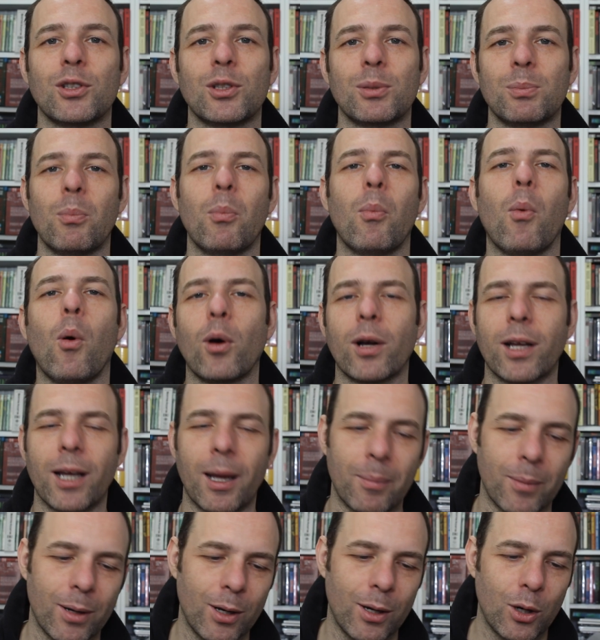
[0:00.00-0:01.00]
just mock
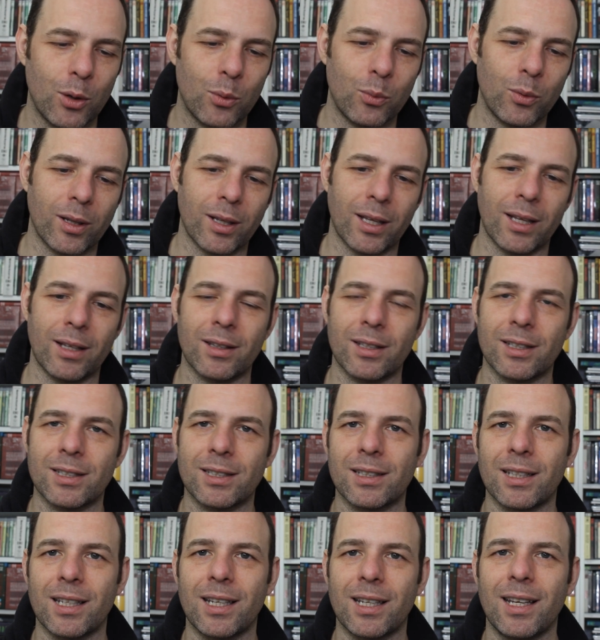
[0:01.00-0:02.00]
him
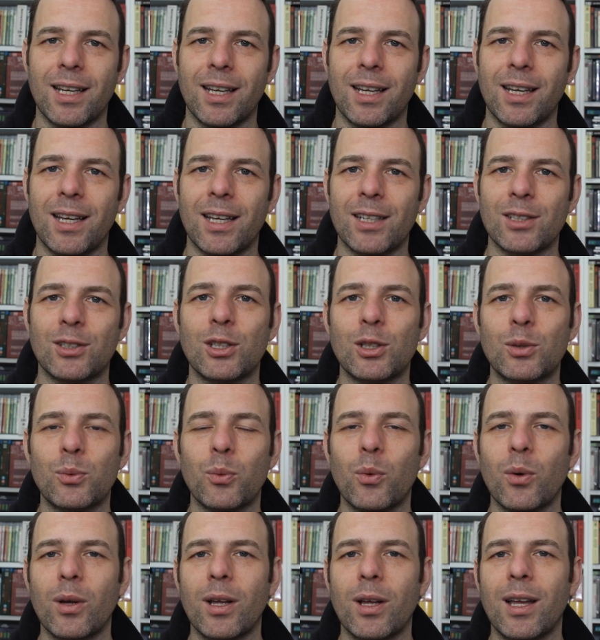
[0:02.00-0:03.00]
relentlessly. It's just
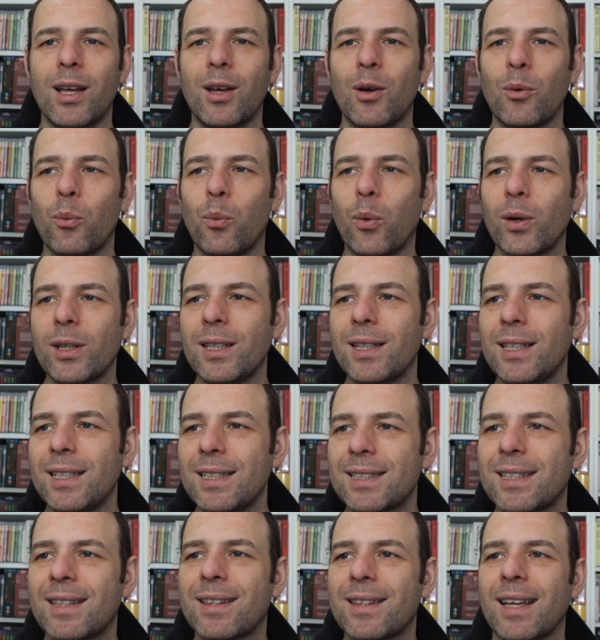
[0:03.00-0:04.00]
one of
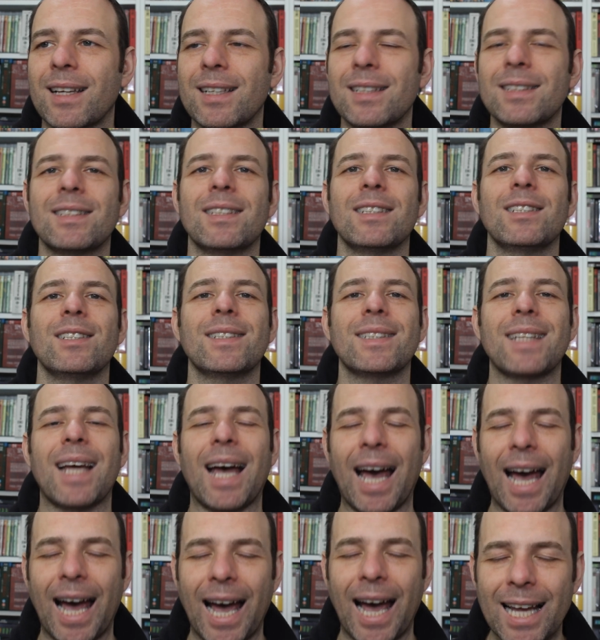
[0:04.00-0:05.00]
these things that just
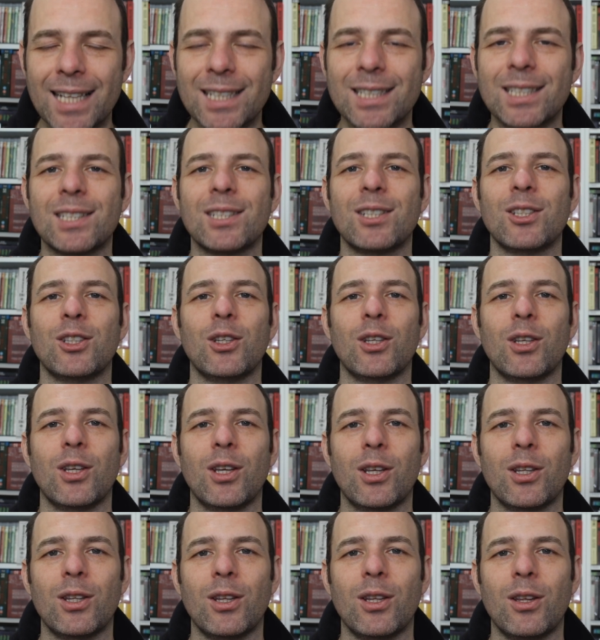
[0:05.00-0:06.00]
adds to the,
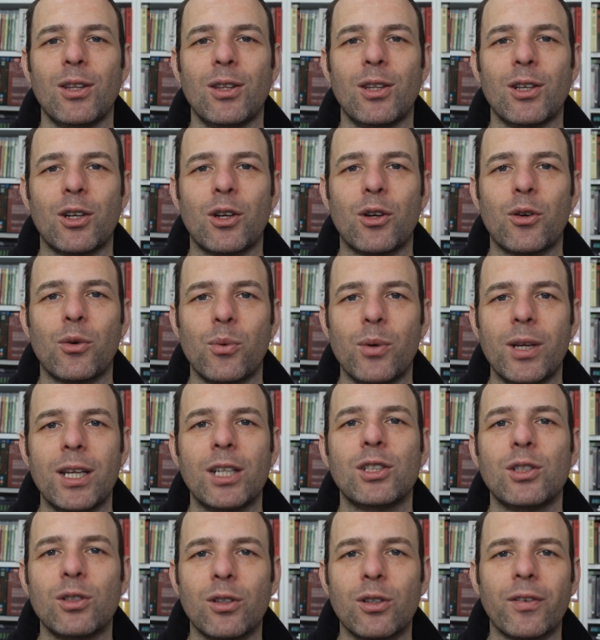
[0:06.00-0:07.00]
the, the
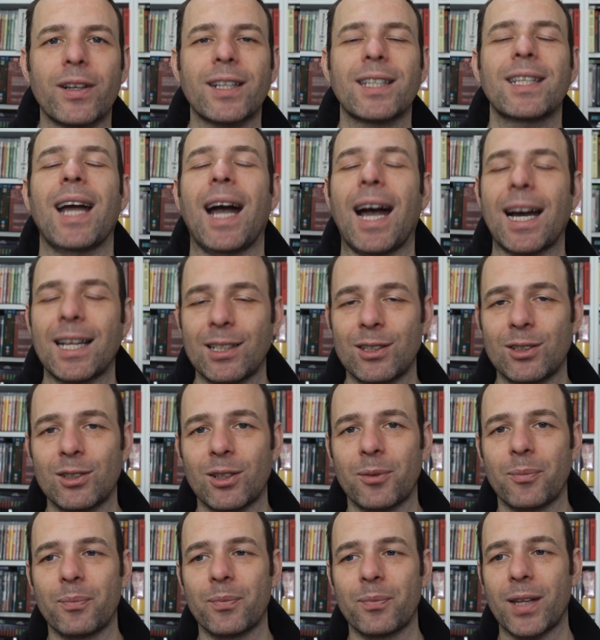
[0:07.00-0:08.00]
creation of a
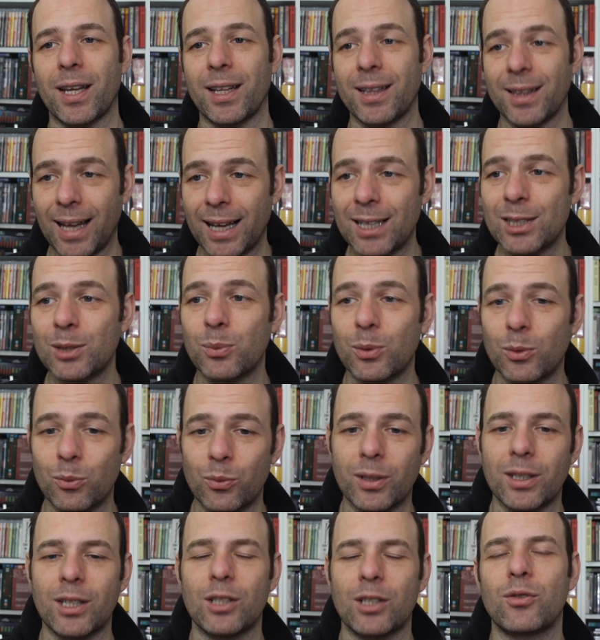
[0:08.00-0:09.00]
character. And that's what
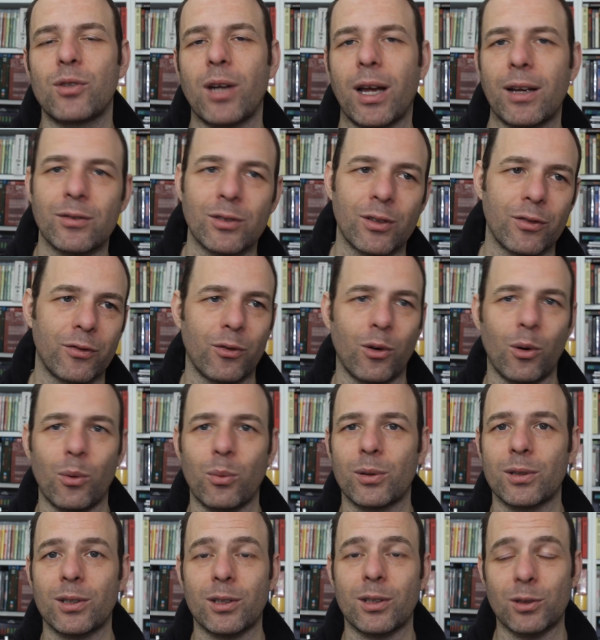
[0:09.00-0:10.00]
really drives it
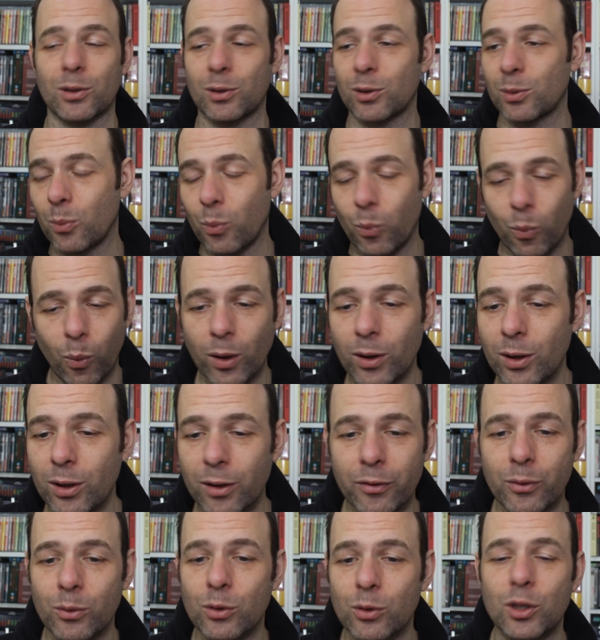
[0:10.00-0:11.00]
forward. There's some
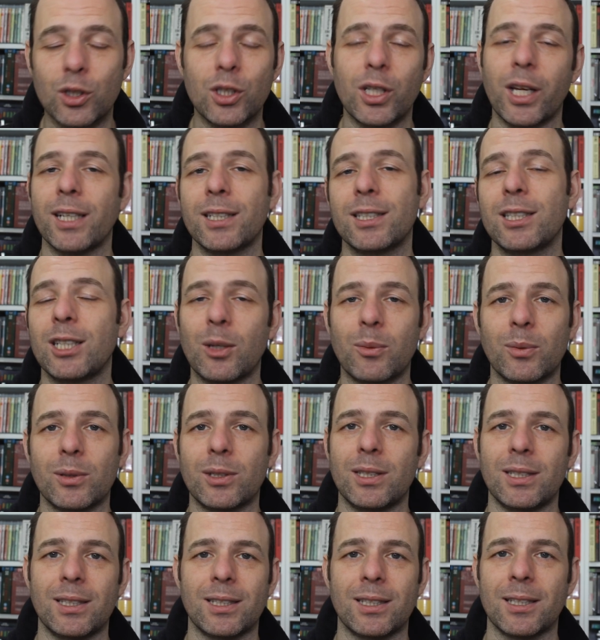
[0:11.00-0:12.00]
wonderful chase
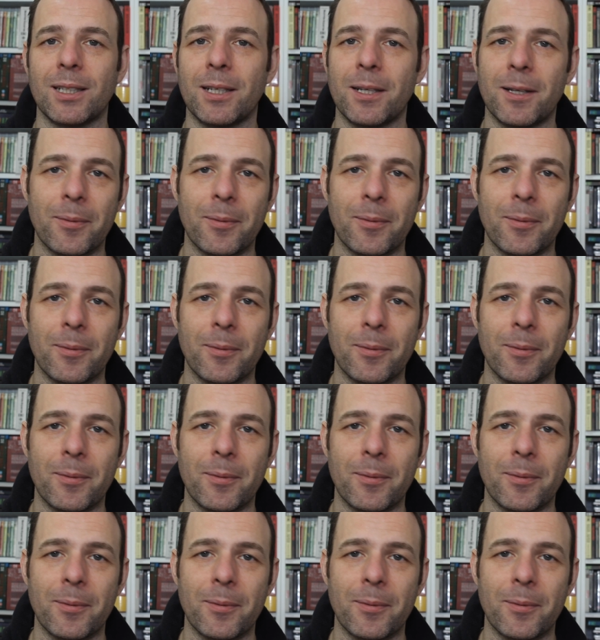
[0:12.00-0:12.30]
sequences